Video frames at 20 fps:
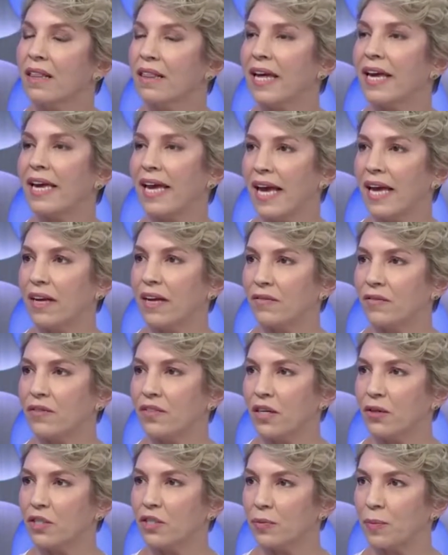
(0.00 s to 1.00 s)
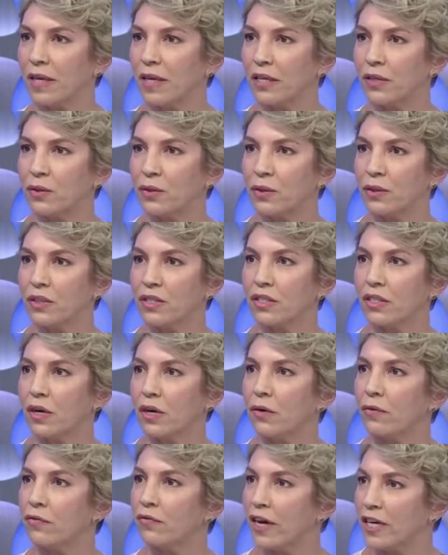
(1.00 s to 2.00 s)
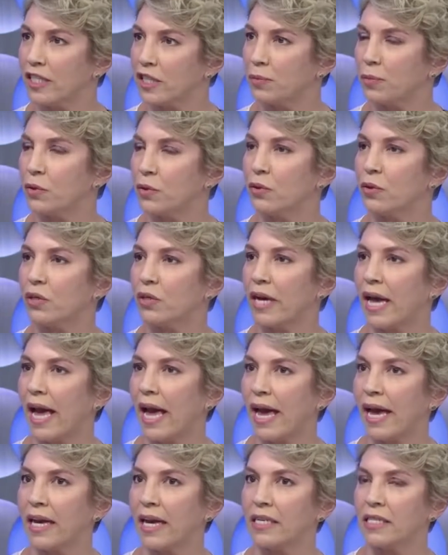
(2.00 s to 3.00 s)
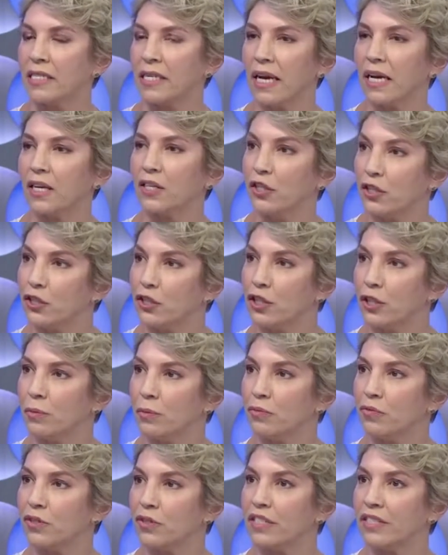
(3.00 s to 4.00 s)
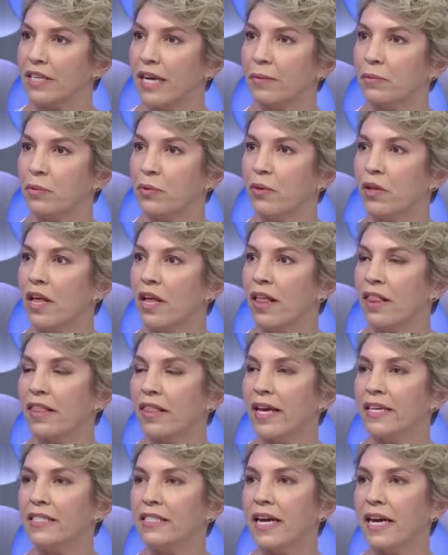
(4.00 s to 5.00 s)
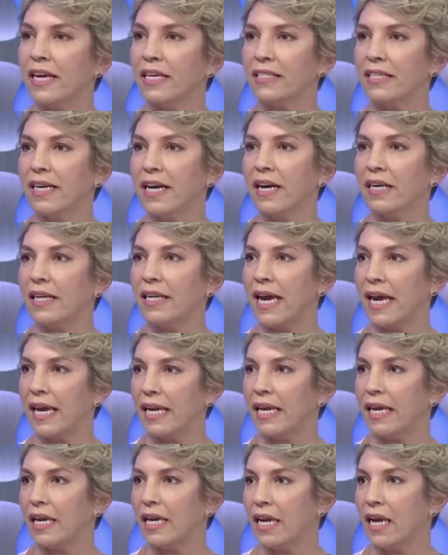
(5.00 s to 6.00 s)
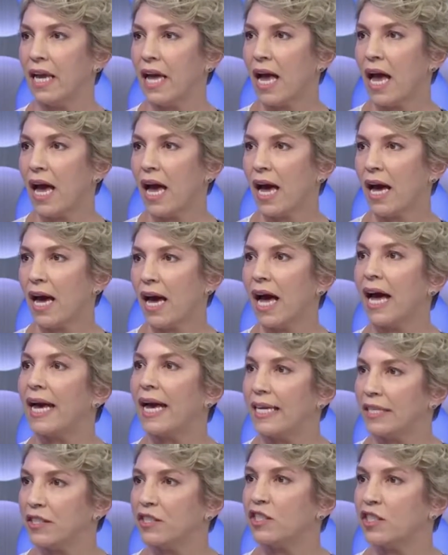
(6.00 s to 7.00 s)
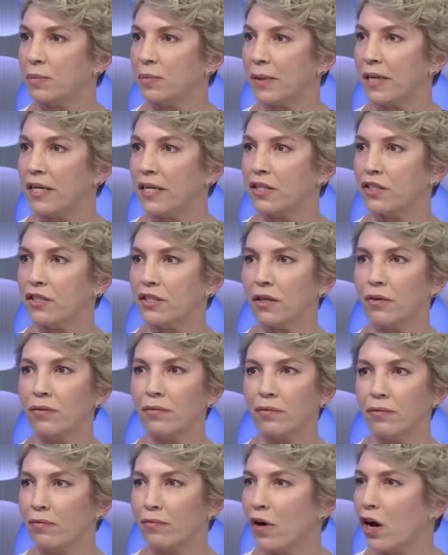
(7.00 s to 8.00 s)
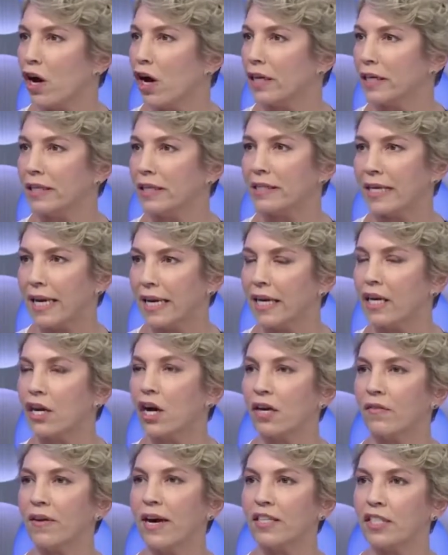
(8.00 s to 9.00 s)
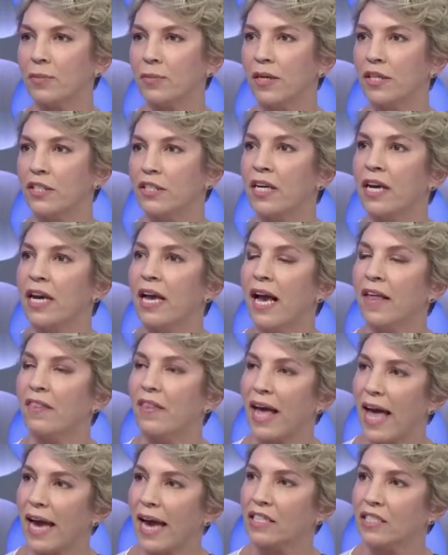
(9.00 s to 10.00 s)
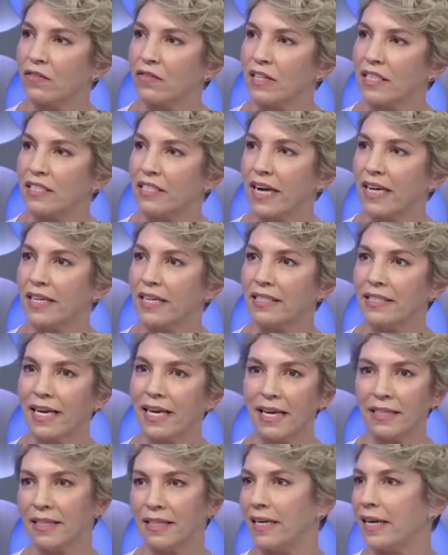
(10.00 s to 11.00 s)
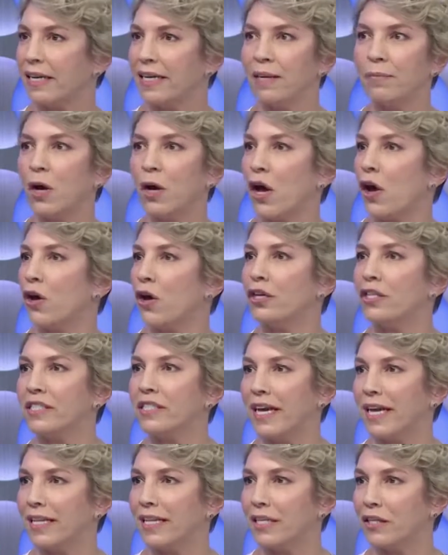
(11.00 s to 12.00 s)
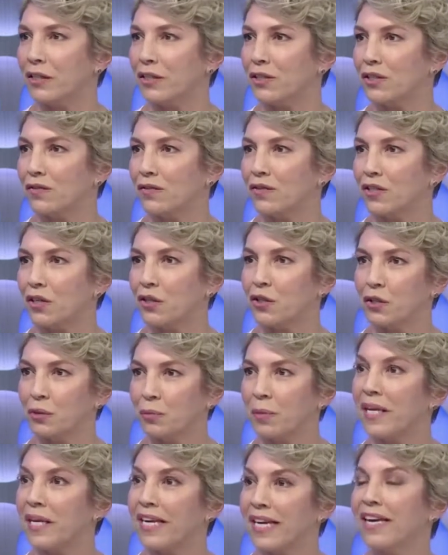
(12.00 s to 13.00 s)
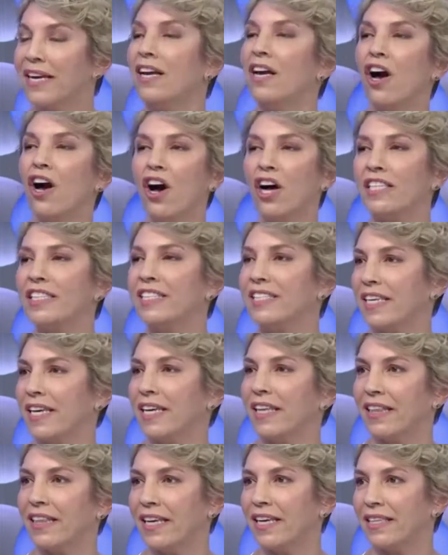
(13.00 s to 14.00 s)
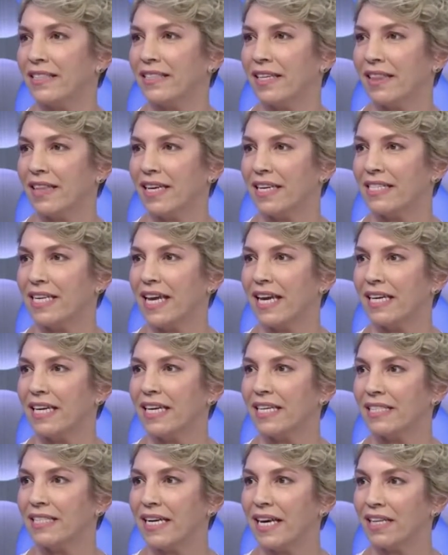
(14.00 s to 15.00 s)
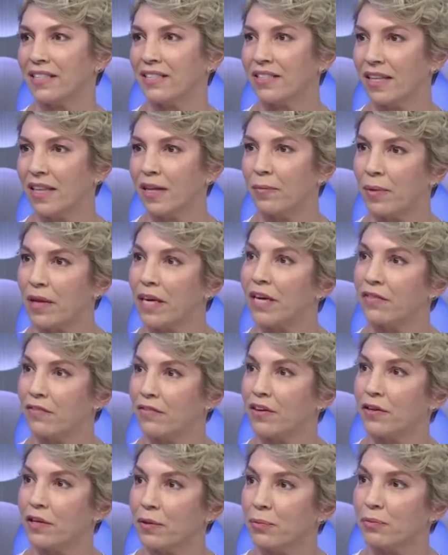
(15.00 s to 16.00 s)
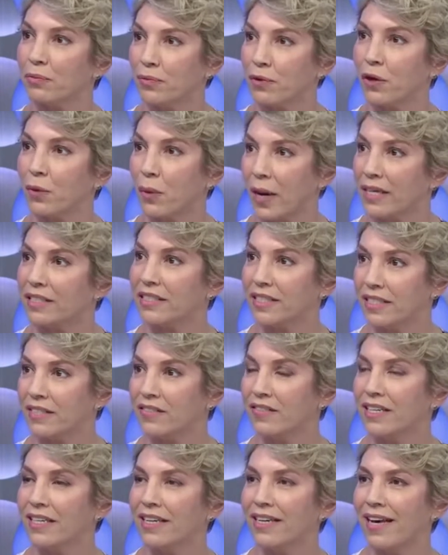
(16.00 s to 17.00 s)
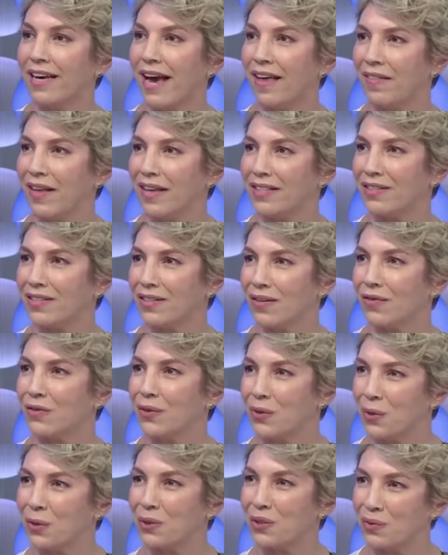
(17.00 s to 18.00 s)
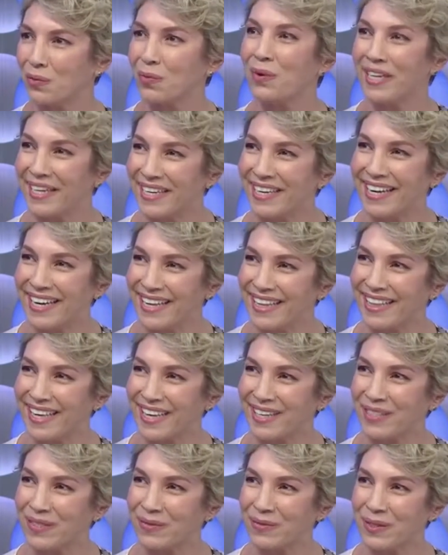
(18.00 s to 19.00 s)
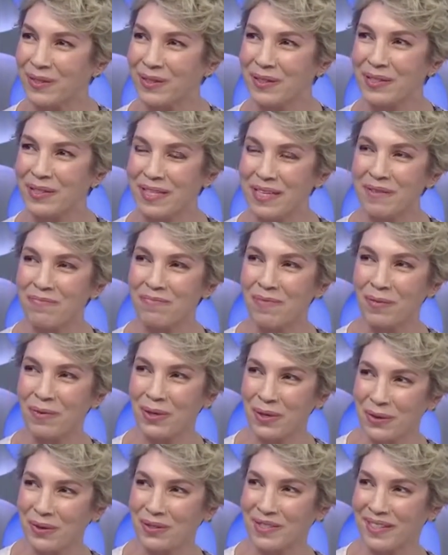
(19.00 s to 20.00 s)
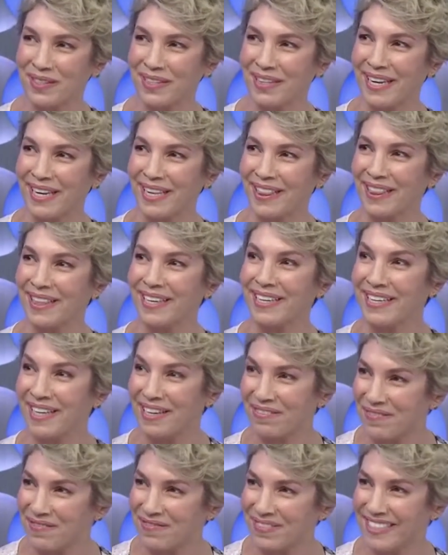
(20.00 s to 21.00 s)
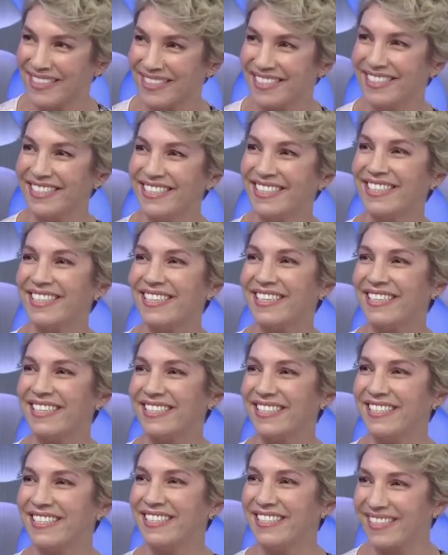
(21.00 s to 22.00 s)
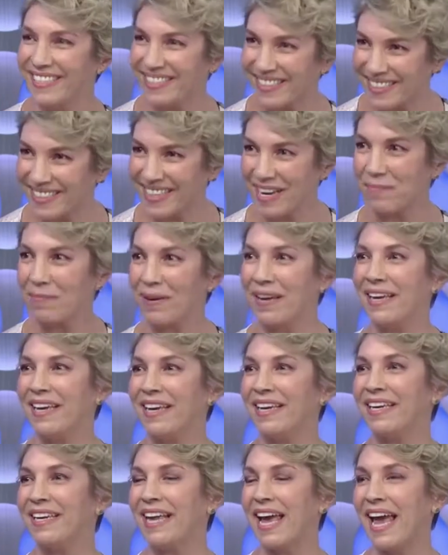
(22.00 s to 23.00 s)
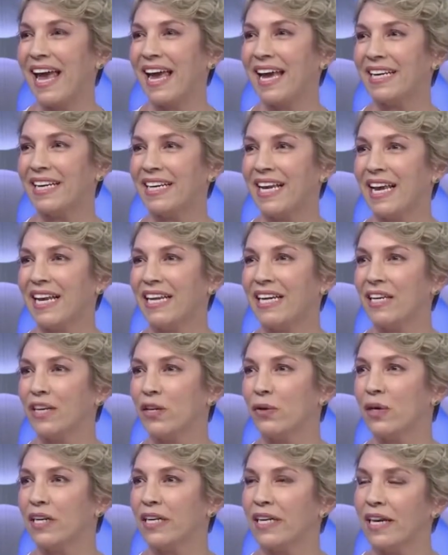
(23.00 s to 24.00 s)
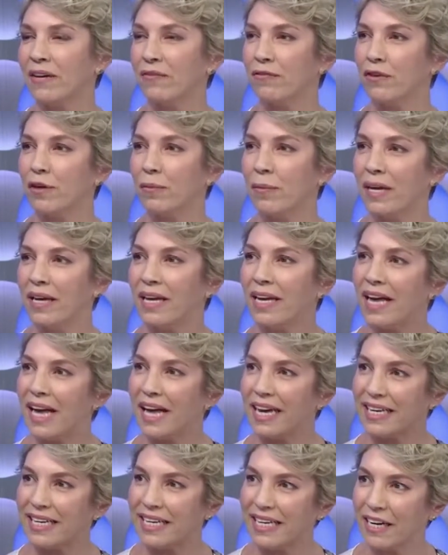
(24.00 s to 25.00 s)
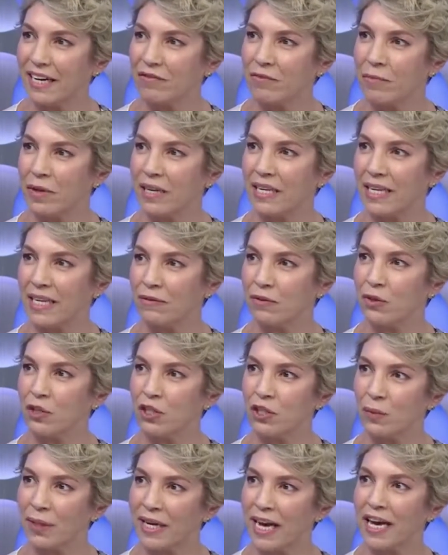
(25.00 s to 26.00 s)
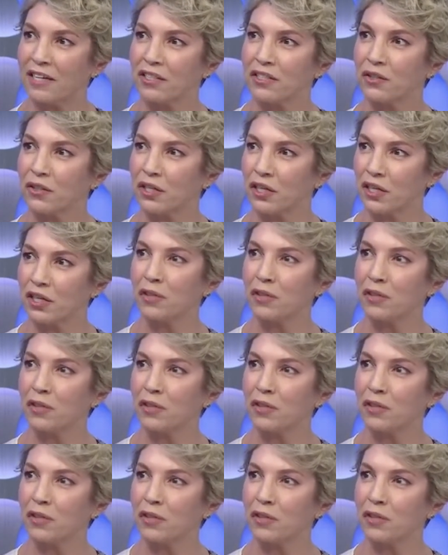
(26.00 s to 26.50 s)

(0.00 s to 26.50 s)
they have. So it's been good. So Facebook and uh, YouTube, for example, they take down any uh, hate speech, so violent, any kind of hate speech, and they actively take it down. And, and, in my own daily use of social media, I see things that they're taking down. So they're being very proactive. And that's, of course, we need that as well. But we also need the government to step in and look at it from a, a government level because we can't just look at